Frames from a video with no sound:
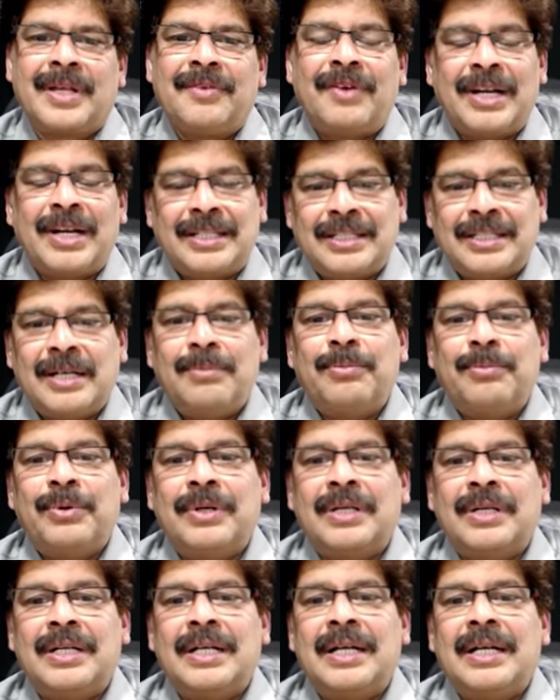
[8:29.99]
For
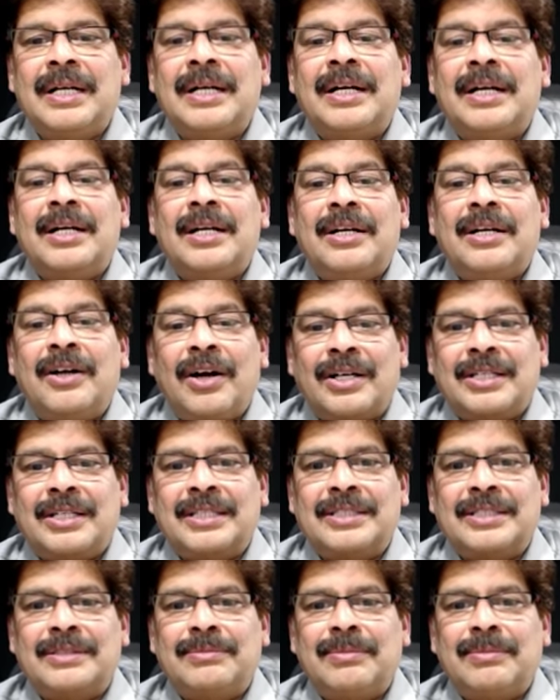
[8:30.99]
example,
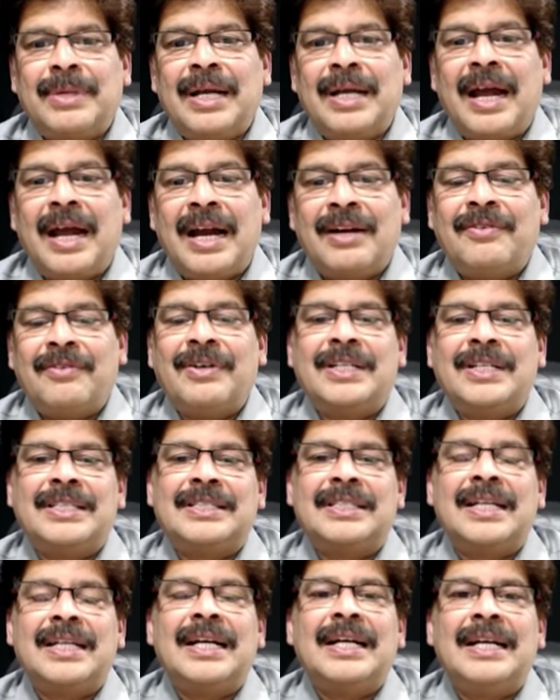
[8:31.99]
doctors may
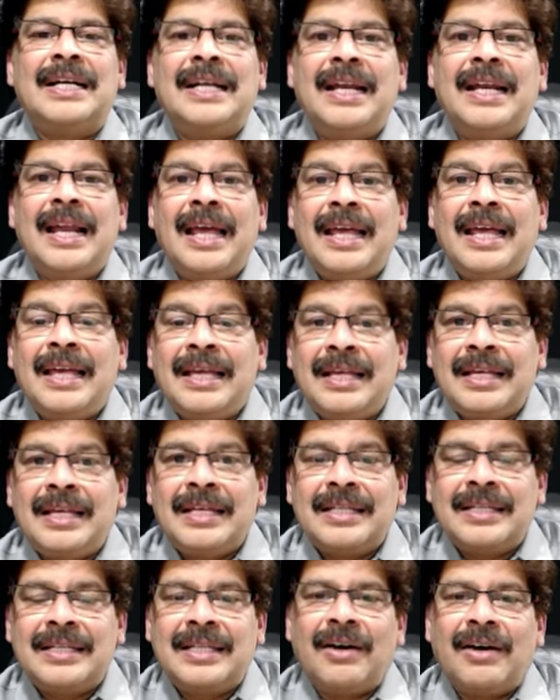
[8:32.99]
advise delaying
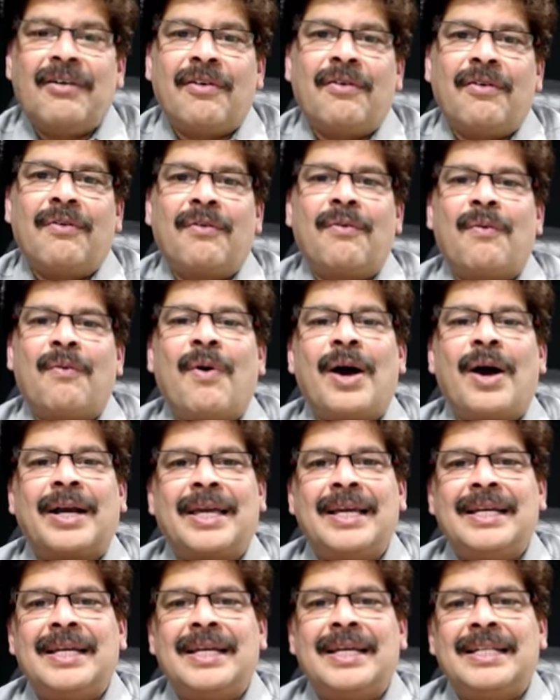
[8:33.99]
the
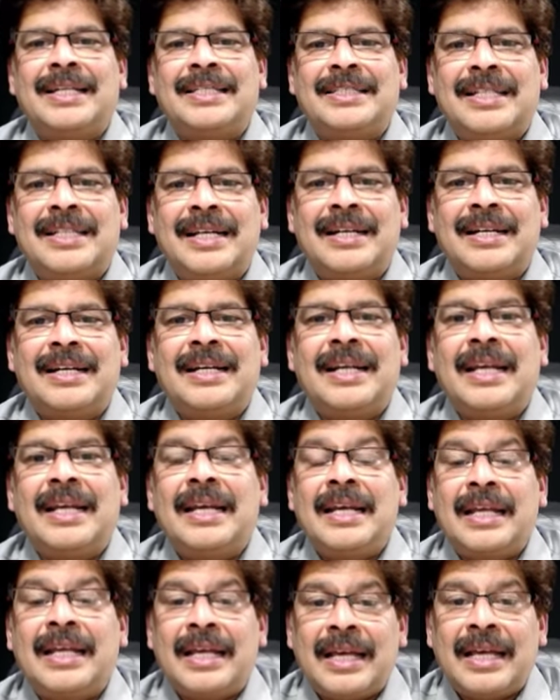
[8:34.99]
walking in children
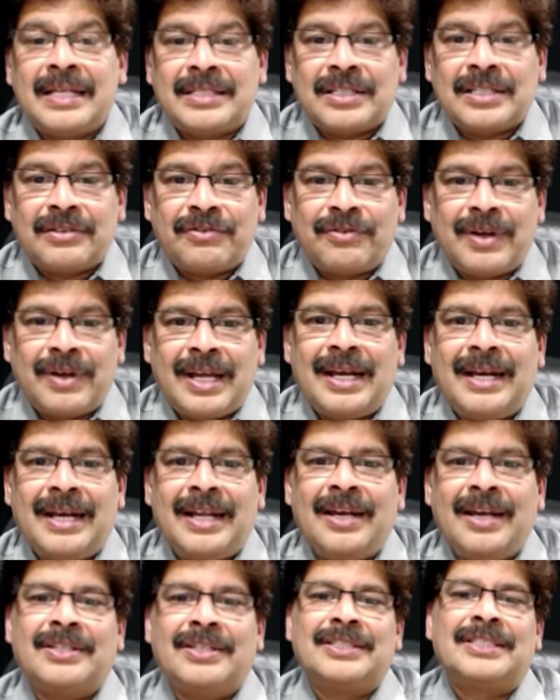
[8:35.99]
in case of
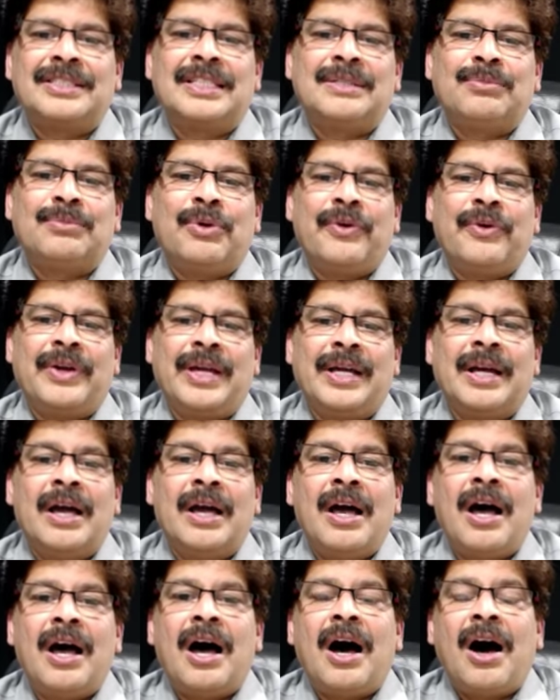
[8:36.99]
early onset bowing
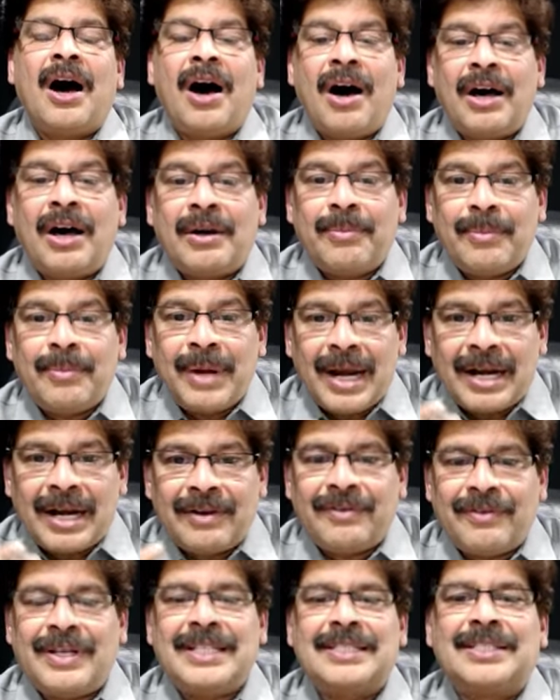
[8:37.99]
or may
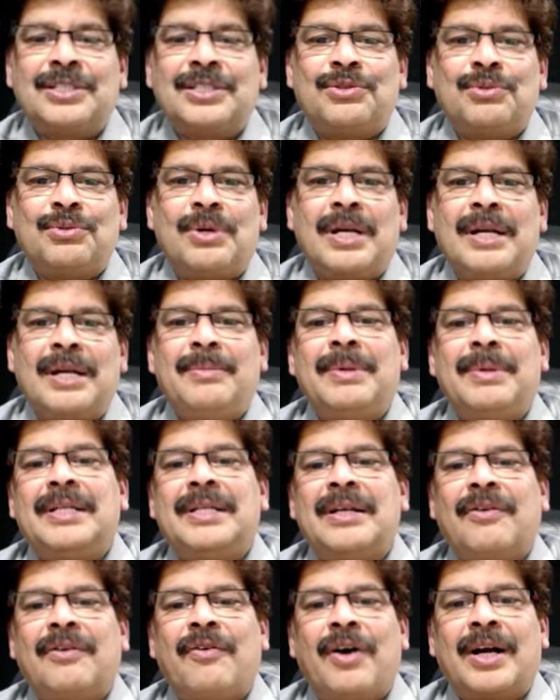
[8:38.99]
advise to limit
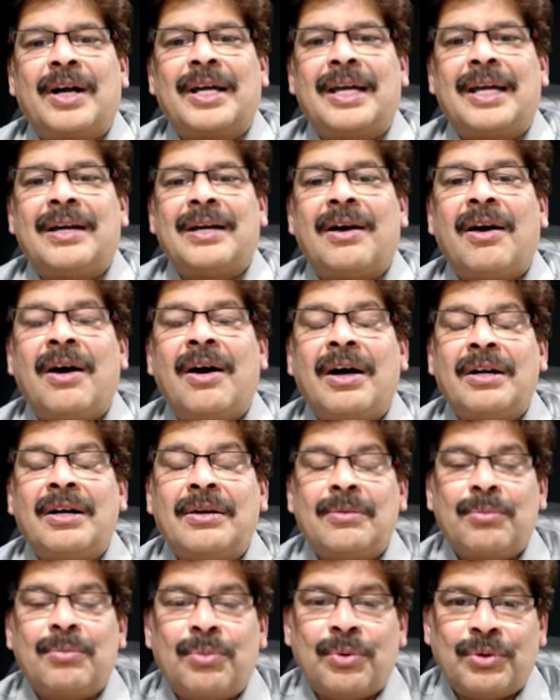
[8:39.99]
the walking on
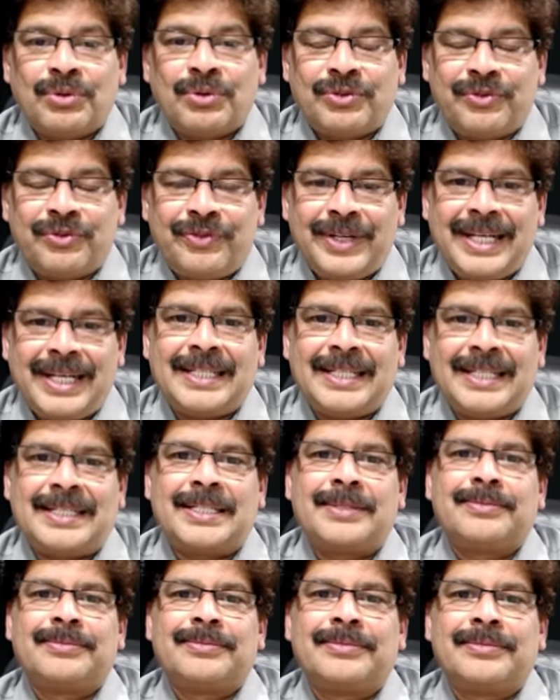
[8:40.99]
both
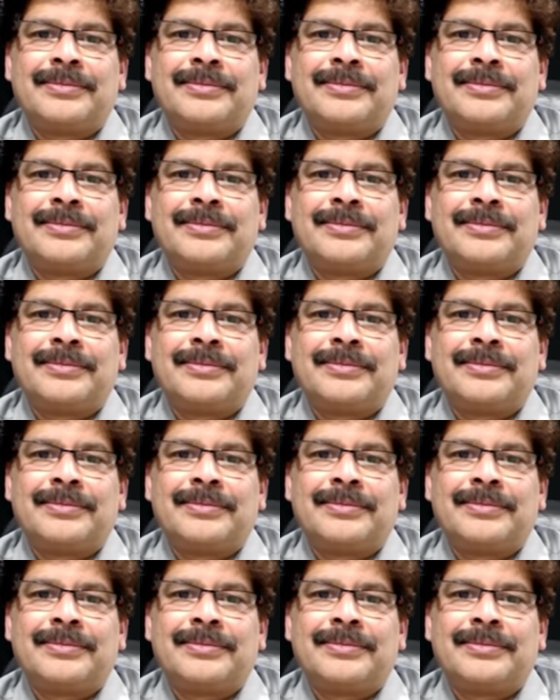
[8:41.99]
feet.